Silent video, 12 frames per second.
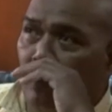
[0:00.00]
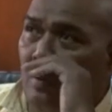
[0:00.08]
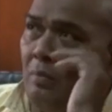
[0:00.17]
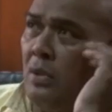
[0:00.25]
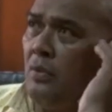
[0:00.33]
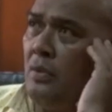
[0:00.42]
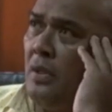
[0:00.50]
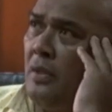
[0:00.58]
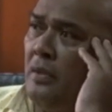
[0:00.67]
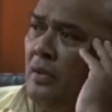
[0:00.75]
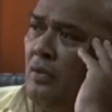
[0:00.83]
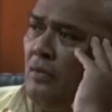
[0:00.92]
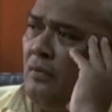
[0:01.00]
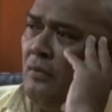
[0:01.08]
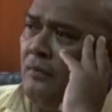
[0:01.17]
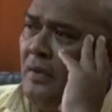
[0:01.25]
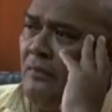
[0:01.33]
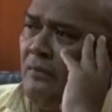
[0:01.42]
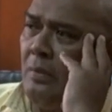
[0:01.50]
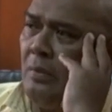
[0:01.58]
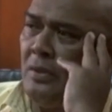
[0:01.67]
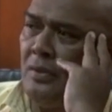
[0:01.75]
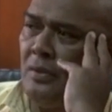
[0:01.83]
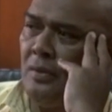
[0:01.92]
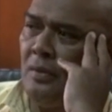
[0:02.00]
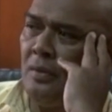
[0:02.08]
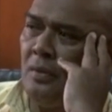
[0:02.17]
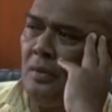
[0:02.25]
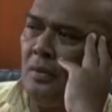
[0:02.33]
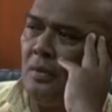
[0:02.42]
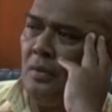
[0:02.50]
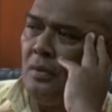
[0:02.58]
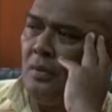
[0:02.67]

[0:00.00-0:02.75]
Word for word: Commissioner Northern Division Uraia Rainima says